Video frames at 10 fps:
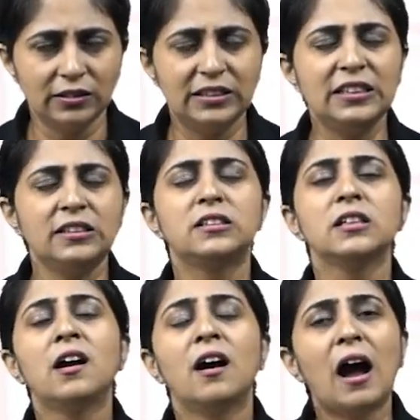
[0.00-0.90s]
these
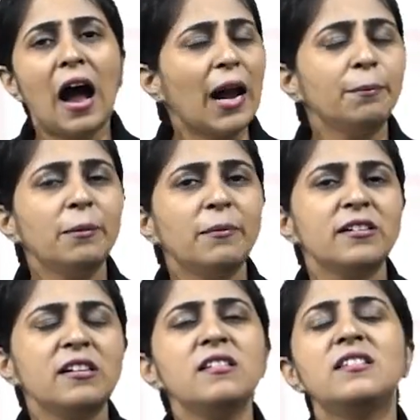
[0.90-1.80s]
RBM
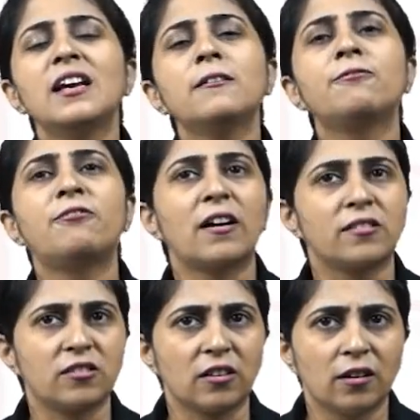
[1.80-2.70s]
machines, they are
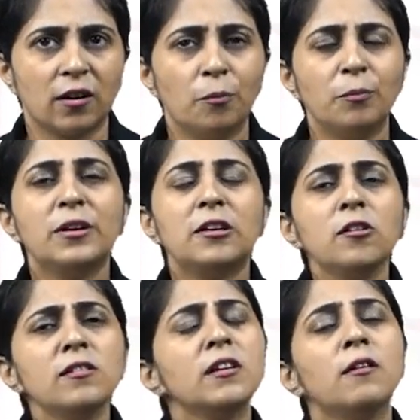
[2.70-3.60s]
faster
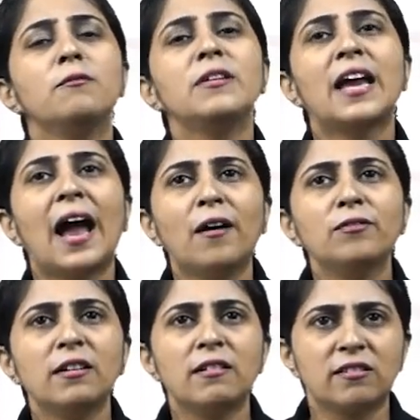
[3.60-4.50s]
because we have
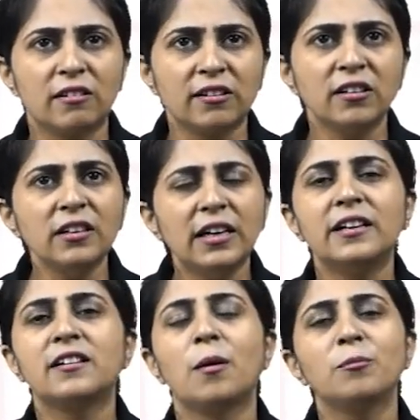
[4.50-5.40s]
the restriction
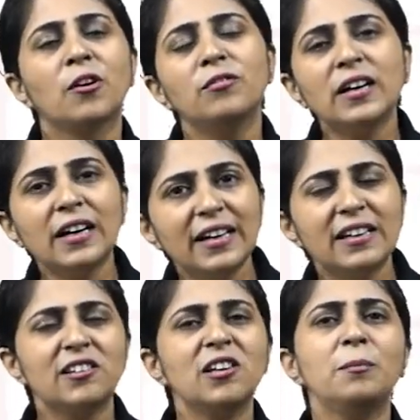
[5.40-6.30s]
in terms of the
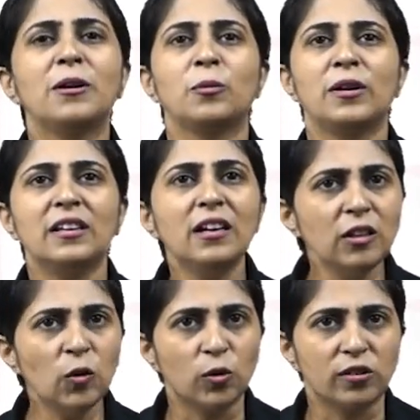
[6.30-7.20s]
connection between the
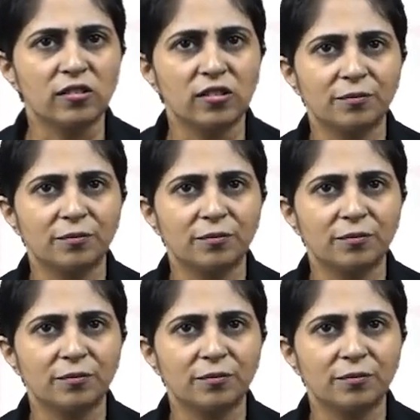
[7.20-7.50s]
nodes.